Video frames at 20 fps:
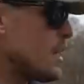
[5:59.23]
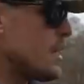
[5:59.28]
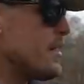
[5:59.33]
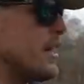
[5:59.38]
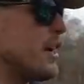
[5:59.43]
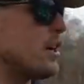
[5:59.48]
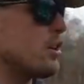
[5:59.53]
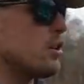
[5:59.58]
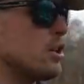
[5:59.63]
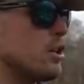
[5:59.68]

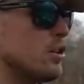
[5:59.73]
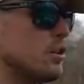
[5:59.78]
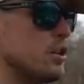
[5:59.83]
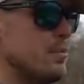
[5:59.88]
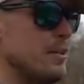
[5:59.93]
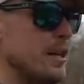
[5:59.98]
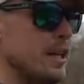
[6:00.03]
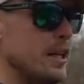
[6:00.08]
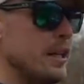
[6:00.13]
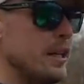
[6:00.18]
they are going
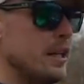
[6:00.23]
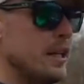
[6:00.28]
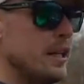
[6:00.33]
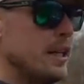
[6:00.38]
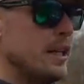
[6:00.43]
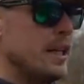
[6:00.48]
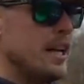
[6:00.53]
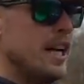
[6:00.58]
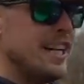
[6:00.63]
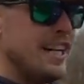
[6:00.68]
to be
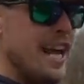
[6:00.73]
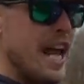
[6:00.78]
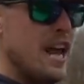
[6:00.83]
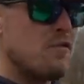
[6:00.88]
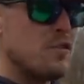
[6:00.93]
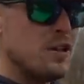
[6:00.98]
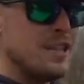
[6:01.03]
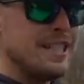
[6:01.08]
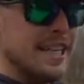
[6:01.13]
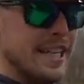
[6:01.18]
in
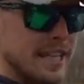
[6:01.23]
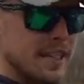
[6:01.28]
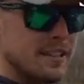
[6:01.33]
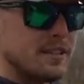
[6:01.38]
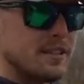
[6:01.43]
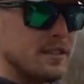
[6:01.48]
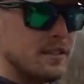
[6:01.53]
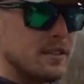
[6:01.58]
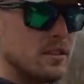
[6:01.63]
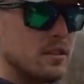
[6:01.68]
every
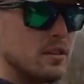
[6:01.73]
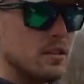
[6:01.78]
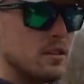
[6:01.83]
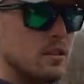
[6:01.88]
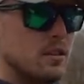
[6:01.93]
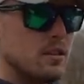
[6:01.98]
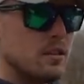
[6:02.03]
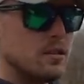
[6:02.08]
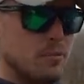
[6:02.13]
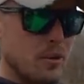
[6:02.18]
Dick's,
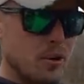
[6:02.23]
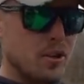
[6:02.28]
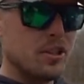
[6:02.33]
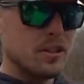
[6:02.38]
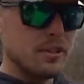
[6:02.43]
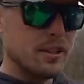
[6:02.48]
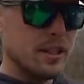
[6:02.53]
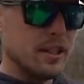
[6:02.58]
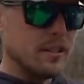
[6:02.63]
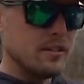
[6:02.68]
sporting
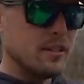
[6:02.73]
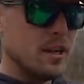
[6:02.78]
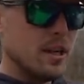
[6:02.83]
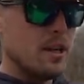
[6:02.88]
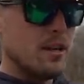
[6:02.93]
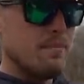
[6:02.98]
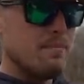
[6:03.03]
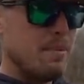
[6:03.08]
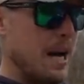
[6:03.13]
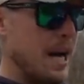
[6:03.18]
goods that is,
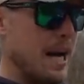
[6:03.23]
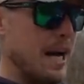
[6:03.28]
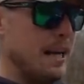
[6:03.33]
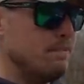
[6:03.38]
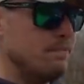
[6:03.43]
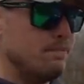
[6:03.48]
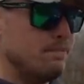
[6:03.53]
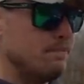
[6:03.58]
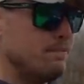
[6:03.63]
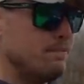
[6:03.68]
by